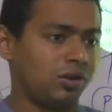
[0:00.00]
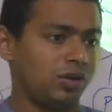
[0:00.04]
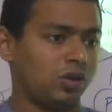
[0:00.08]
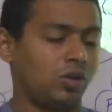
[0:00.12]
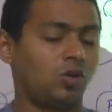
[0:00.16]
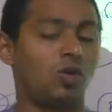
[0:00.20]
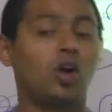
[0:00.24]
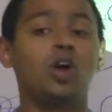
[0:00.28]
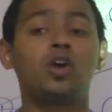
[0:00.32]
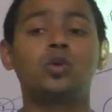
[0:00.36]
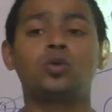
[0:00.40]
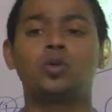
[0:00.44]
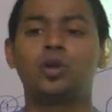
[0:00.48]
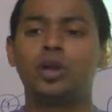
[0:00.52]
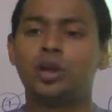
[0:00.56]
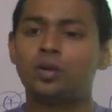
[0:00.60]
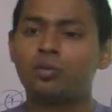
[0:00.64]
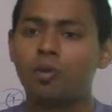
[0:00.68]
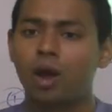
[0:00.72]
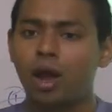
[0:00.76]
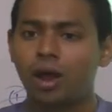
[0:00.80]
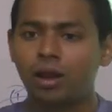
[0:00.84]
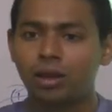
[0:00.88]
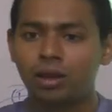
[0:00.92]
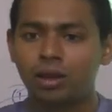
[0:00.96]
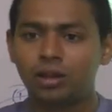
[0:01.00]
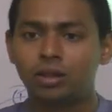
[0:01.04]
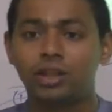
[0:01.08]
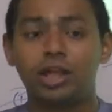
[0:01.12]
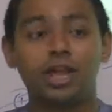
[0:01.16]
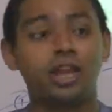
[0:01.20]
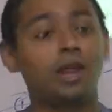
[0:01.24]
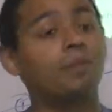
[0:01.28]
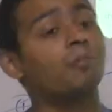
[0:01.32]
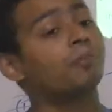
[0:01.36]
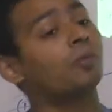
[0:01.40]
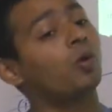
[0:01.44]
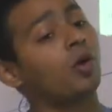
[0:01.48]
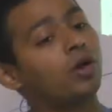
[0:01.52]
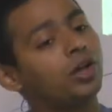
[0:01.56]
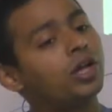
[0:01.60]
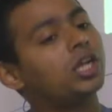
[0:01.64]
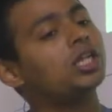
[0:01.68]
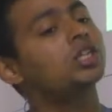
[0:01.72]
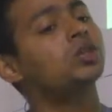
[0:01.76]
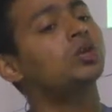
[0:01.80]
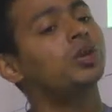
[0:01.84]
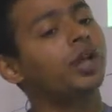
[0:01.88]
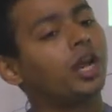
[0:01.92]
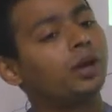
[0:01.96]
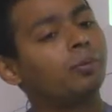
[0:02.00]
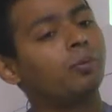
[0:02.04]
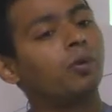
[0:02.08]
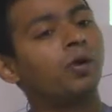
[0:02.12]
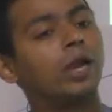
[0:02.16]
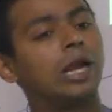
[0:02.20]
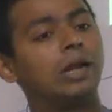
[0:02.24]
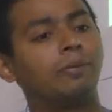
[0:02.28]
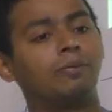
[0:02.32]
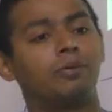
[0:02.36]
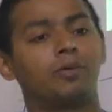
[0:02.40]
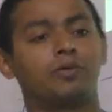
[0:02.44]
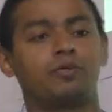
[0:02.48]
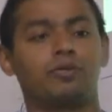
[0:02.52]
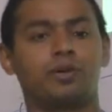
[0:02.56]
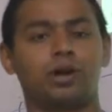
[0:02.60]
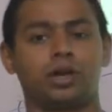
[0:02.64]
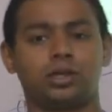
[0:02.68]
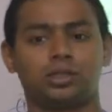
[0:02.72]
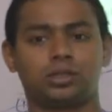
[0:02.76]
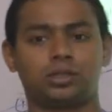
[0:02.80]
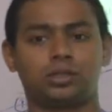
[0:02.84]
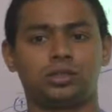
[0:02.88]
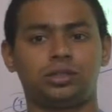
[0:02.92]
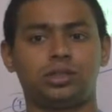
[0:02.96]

not only one their employee also get bulletproof cars